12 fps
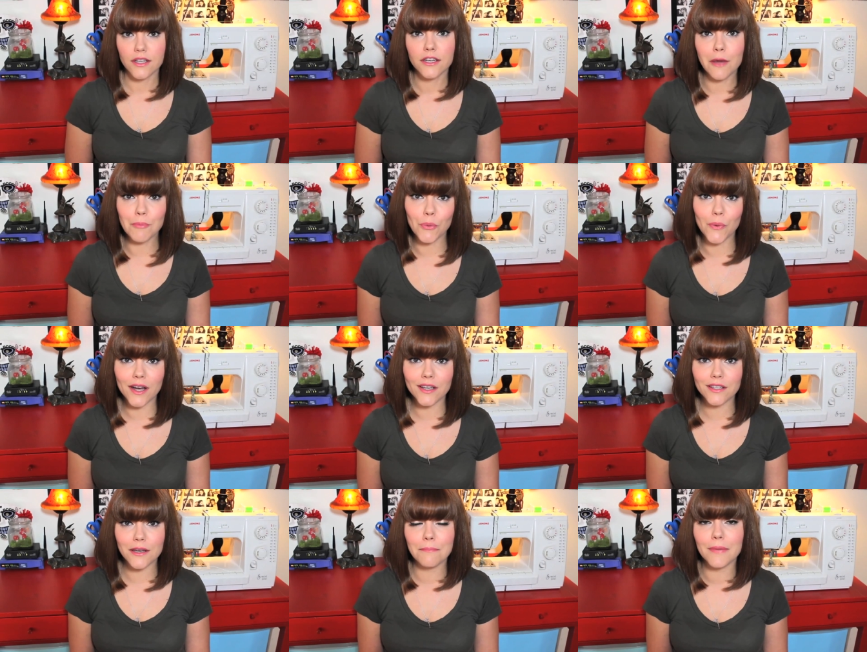Number
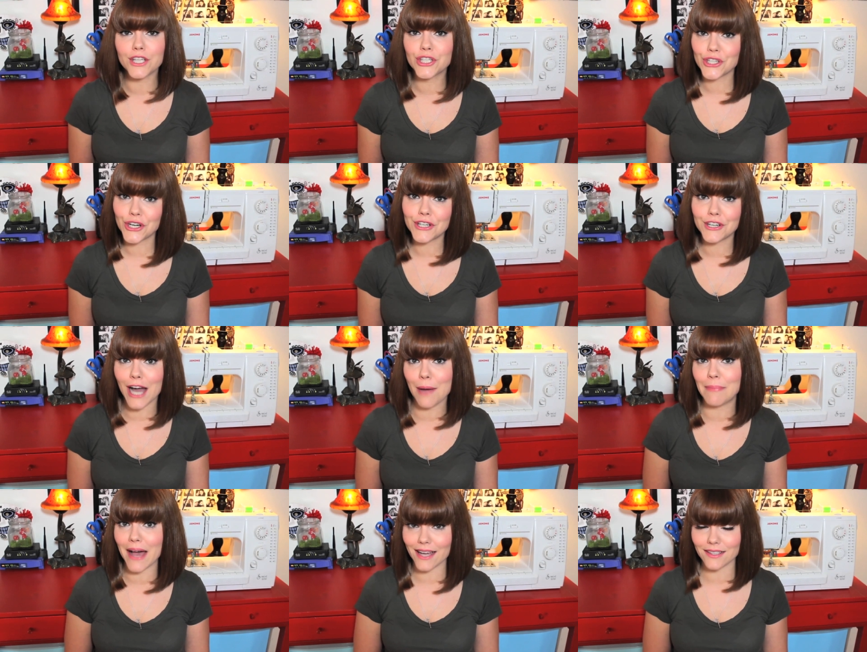one, make sure you're
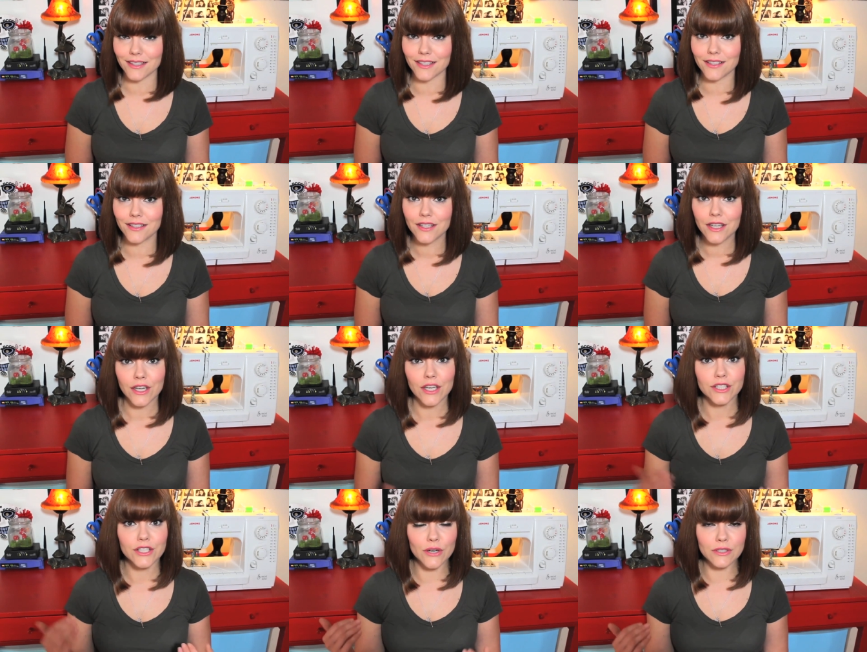not backlit.
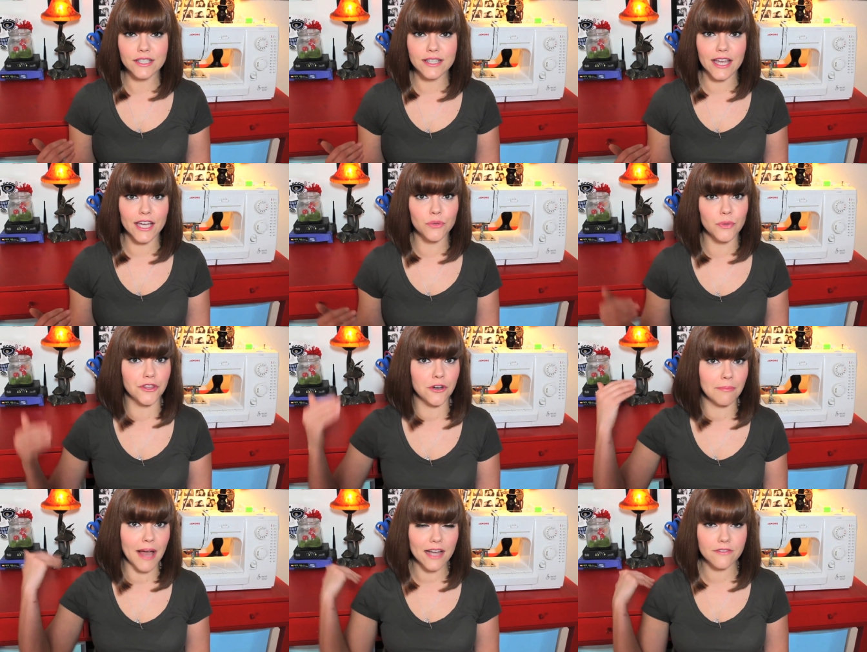Don't stand with
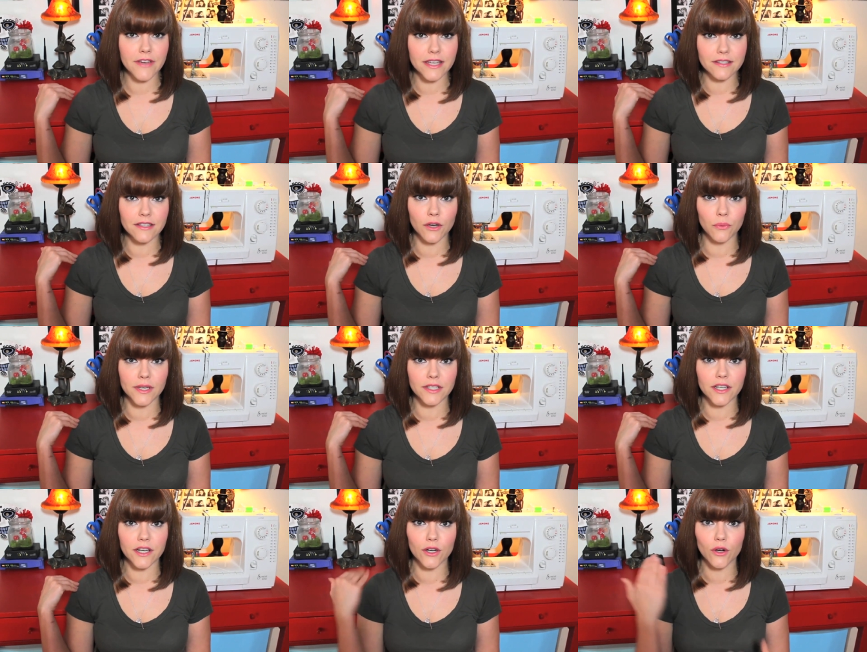your back facing a
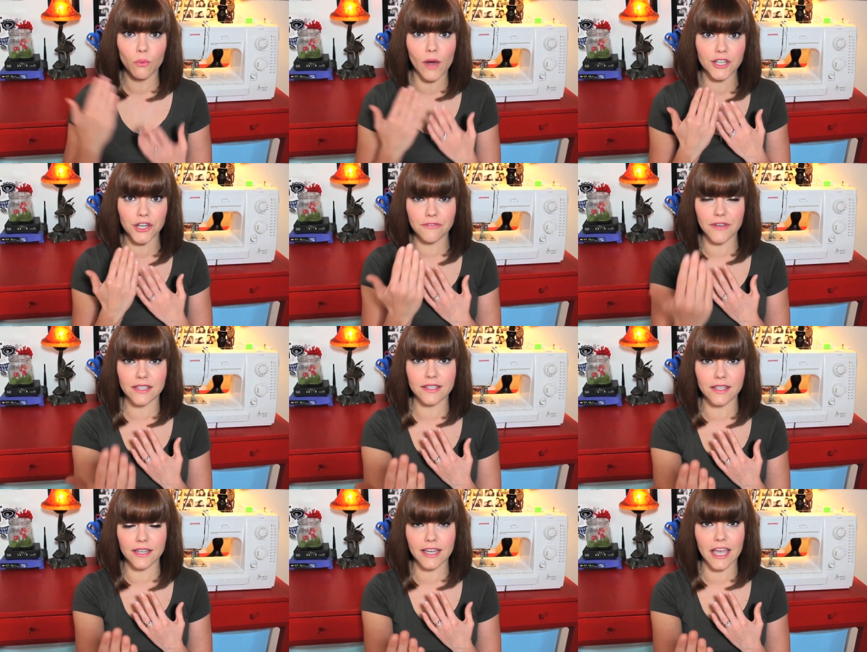window while you're
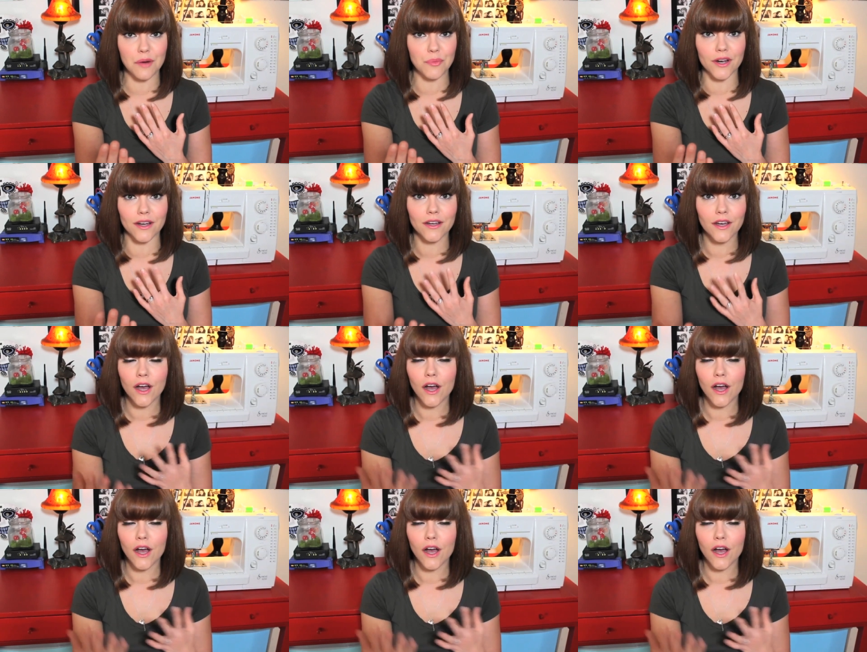facing a camera.